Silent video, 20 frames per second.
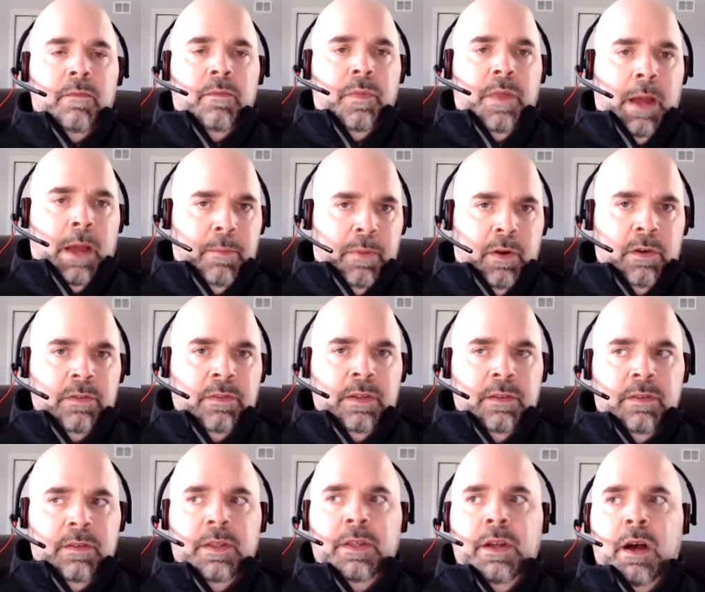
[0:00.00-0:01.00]
That person
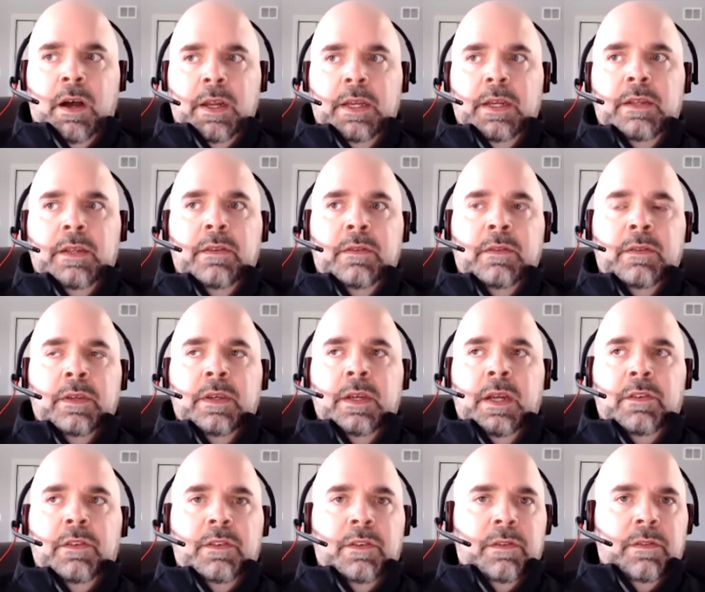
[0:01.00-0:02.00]
is in the audience.
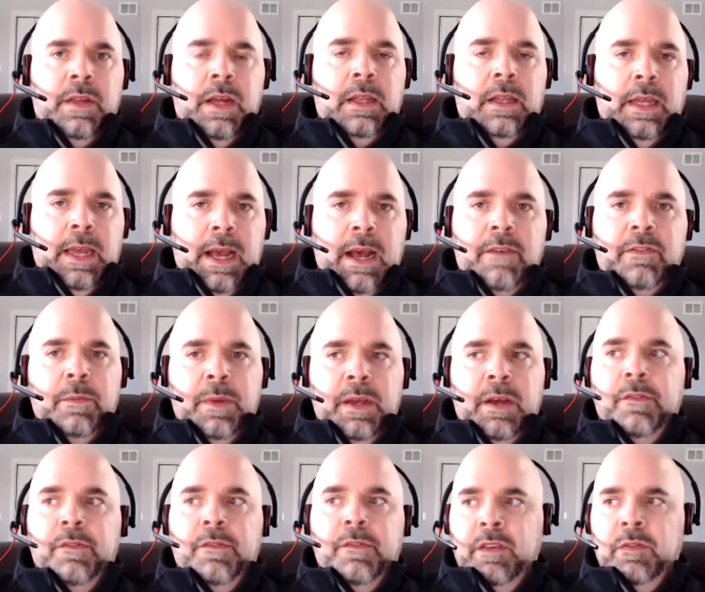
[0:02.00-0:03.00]
It's just that they have to be
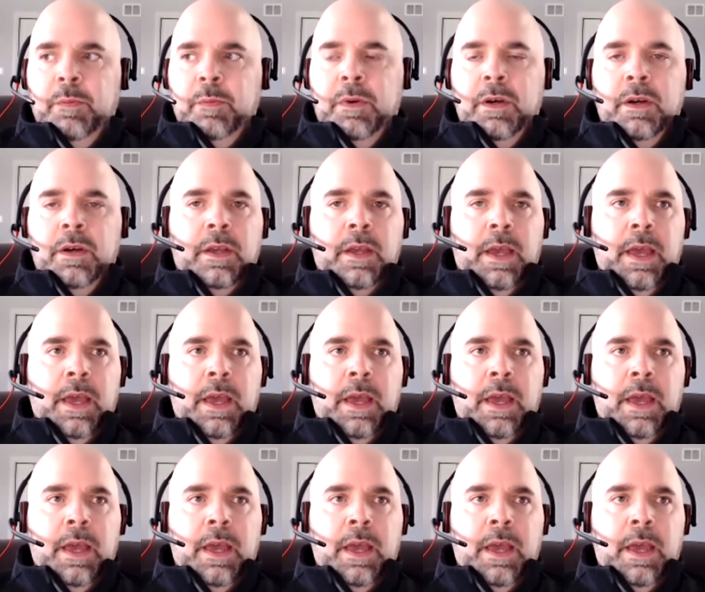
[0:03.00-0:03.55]
on Facebook,